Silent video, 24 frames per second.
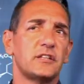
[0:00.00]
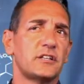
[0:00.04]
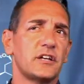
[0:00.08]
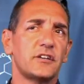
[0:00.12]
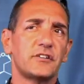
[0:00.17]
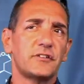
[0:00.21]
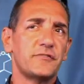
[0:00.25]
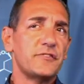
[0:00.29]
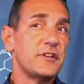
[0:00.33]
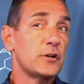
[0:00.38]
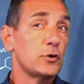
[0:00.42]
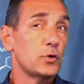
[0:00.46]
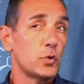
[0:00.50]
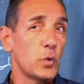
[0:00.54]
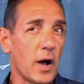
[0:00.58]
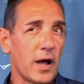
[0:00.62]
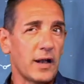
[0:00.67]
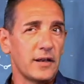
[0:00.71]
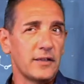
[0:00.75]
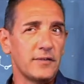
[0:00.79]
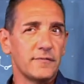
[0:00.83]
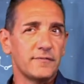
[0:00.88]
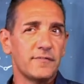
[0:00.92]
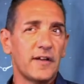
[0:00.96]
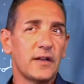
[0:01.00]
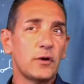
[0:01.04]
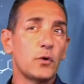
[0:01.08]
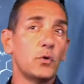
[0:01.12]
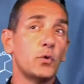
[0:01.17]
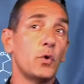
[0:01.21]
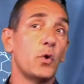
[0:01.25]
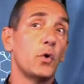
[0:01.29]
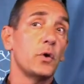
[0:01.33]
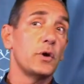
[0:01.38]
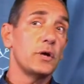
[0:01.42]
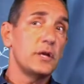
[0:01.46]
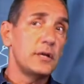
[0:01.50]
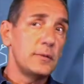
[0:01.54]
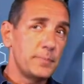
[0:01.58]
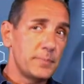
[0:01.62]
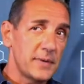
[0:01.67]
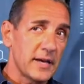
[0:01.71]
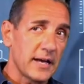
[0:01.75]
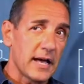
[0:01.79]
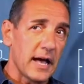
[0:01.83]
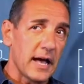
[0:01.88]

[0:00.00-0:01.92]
Virtual testing is carried out in the